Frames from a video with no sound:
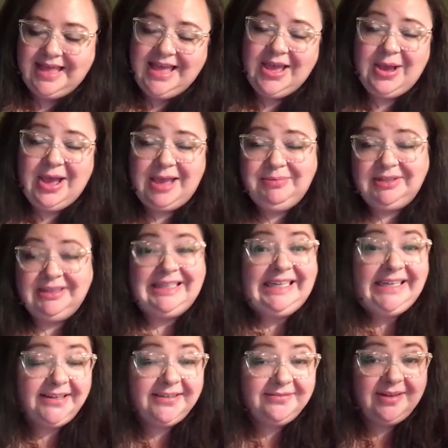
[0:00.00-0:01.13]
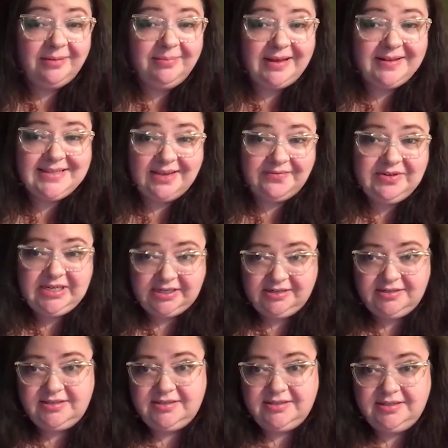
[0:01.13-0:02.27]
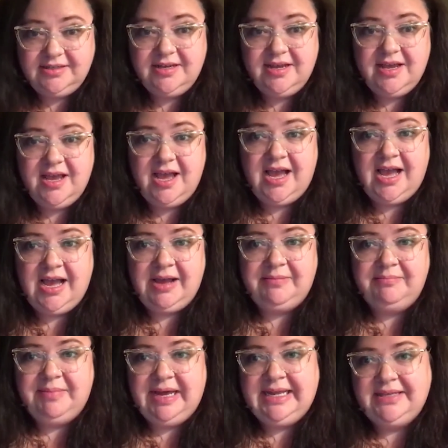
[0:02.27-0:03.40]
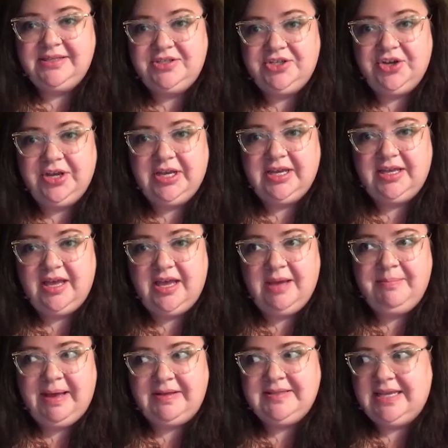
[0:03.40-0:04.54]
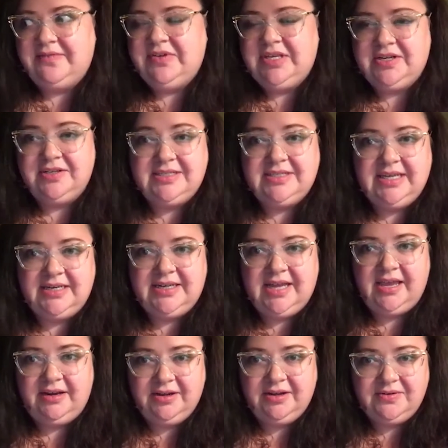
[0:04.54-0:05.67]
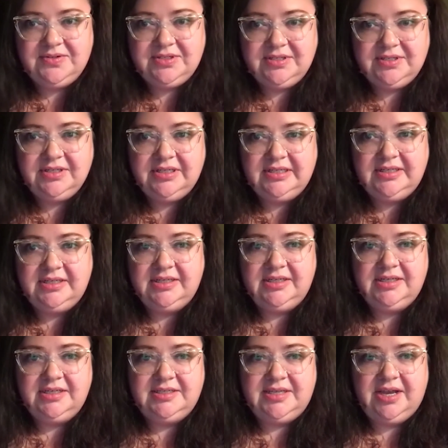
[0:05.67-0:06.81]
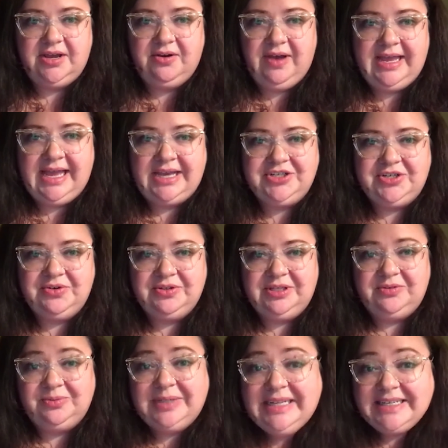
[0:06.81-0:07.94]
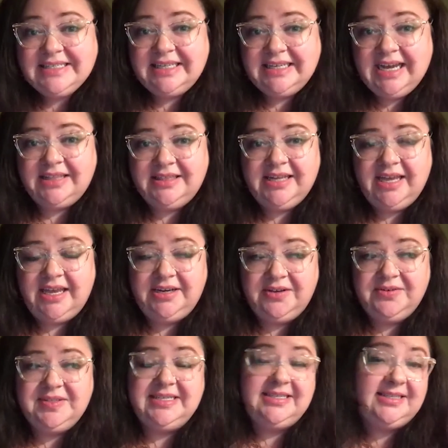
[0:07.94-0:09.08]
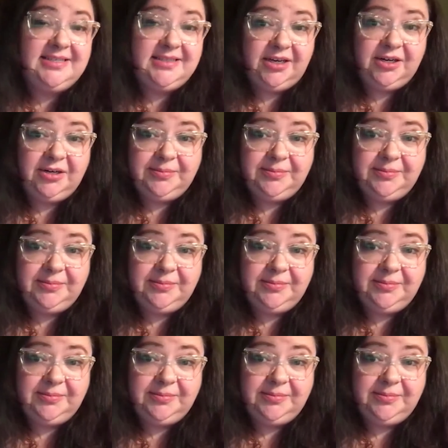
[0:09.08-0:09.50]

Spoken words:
I believe about 7 years, but it took about 7 years to get diagnosed. So I actually only recently got the diagnosis this year.